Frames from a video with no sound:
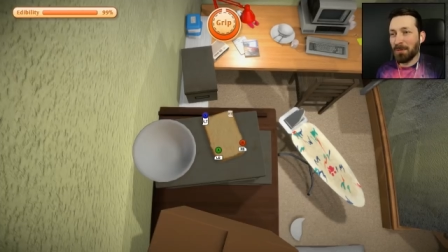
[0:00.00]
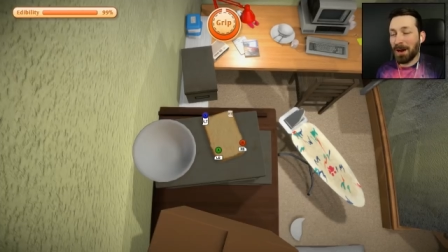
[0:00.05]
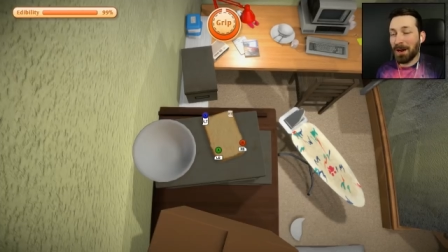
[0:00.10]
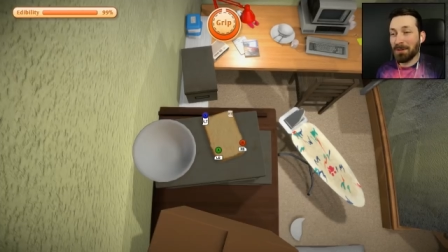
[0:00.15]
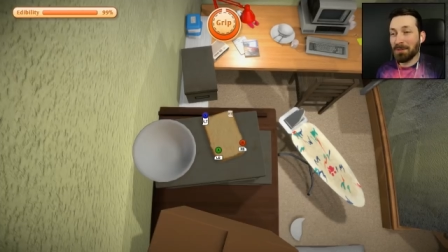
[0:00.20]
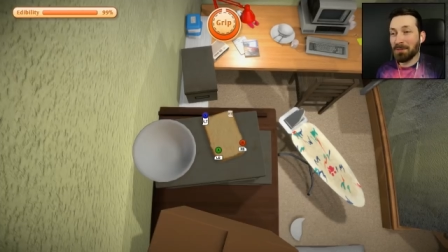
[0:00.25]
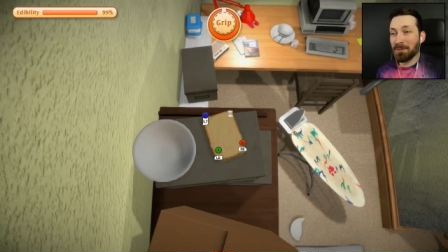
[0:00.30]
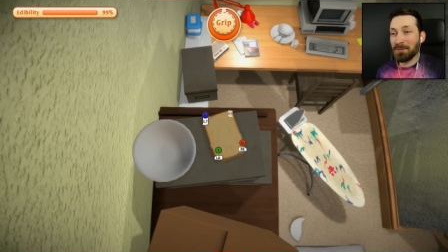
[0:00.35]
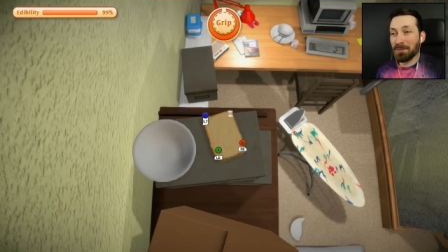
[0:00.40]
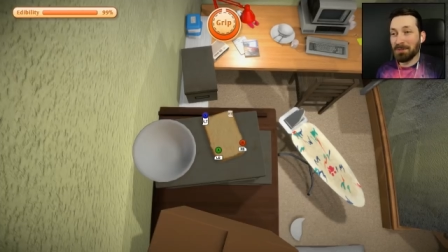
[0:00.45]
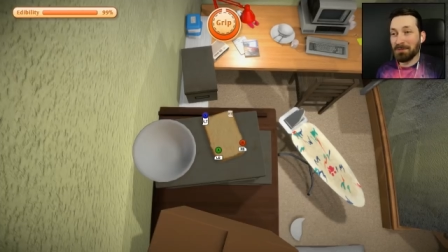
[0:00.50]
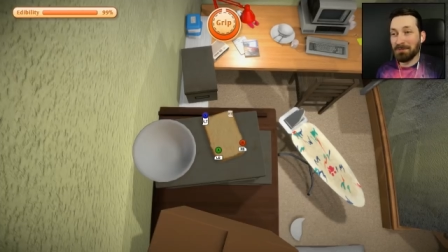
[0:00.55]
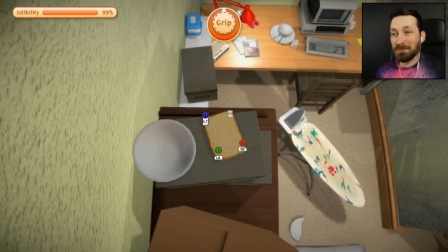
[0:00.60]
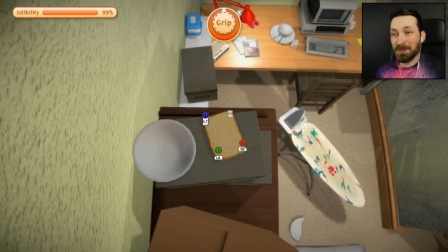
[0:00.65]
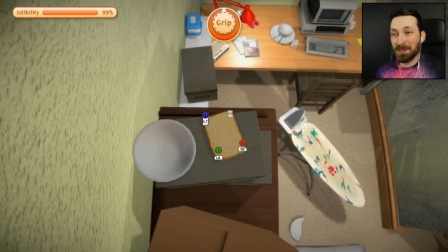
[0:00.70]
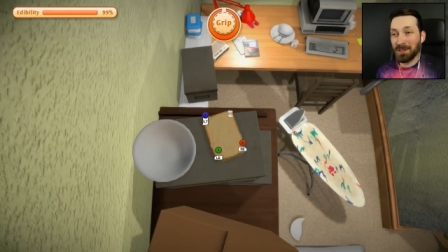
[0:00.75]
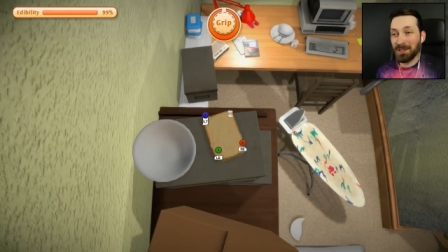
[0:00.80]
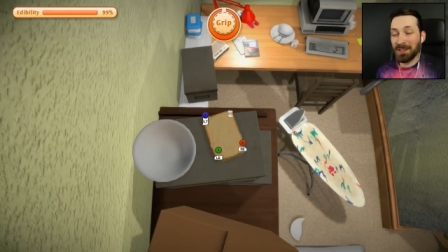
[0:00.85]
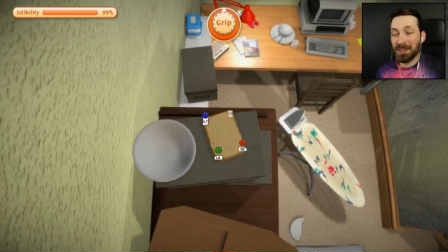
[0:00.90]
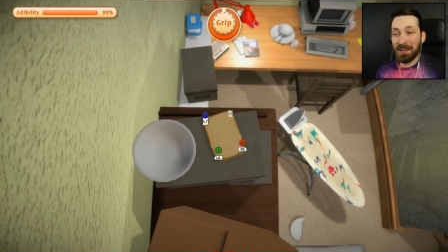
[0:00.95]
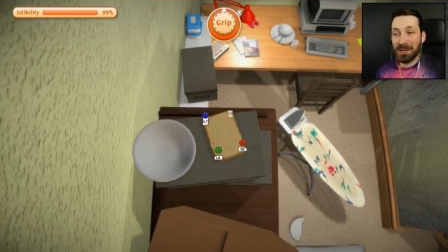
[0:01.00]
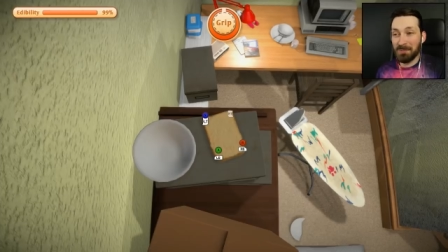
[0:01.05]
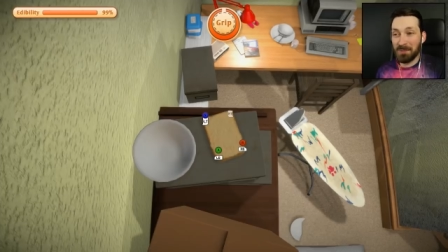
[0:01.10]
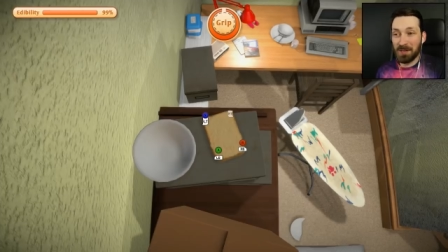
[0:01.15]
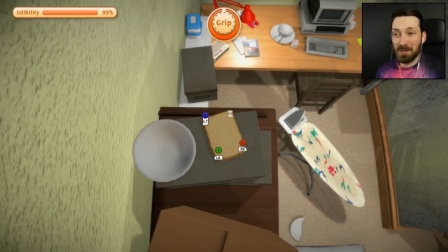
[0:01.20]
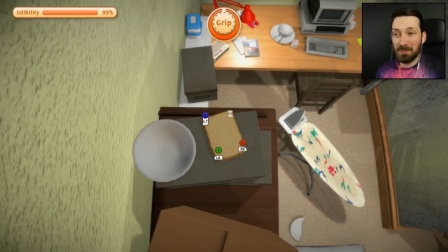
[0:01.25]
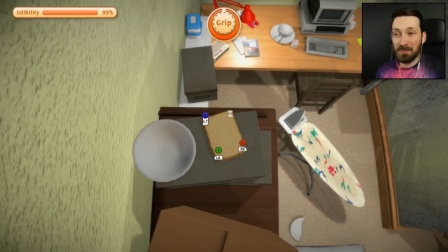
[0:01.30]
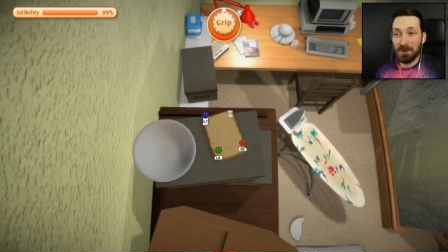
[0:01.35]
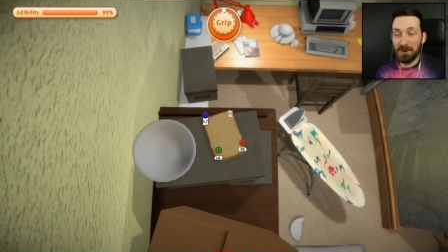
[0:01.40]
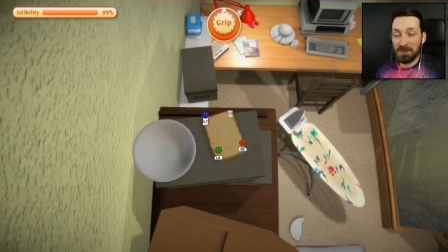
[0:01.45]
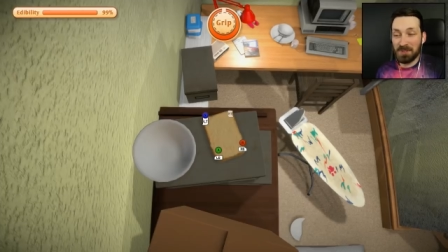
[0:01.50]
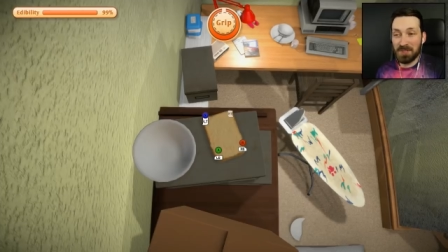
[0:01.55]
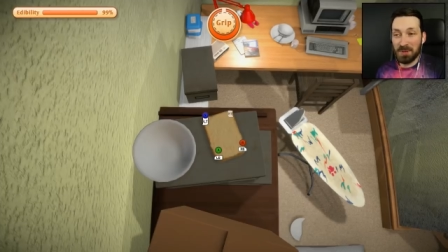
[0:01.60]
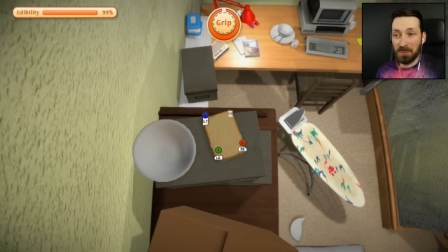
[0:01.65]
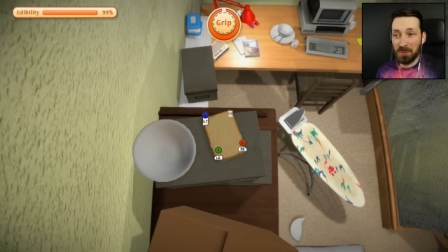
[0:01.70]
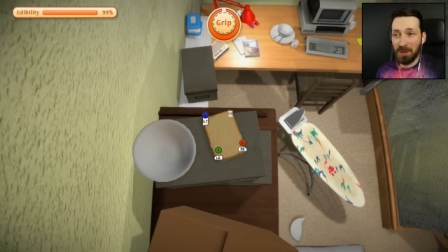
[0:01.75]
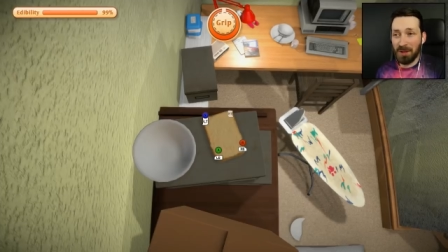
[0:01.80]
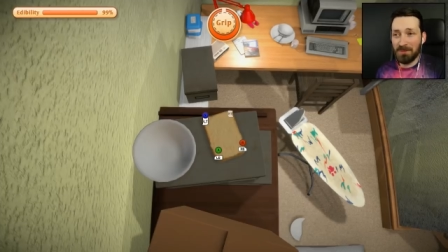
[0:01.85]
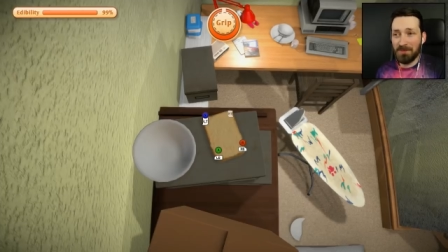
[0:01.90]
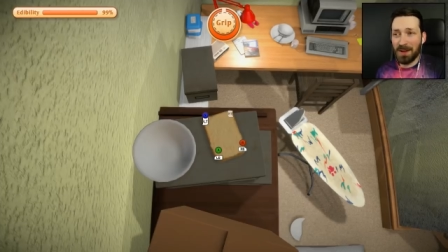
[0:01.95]
rather than feel like I'm gonna burst a
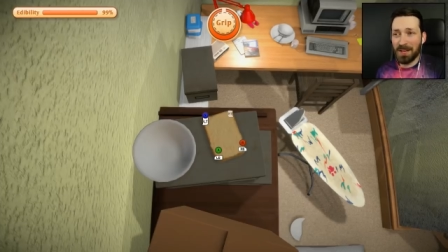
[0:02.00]
blood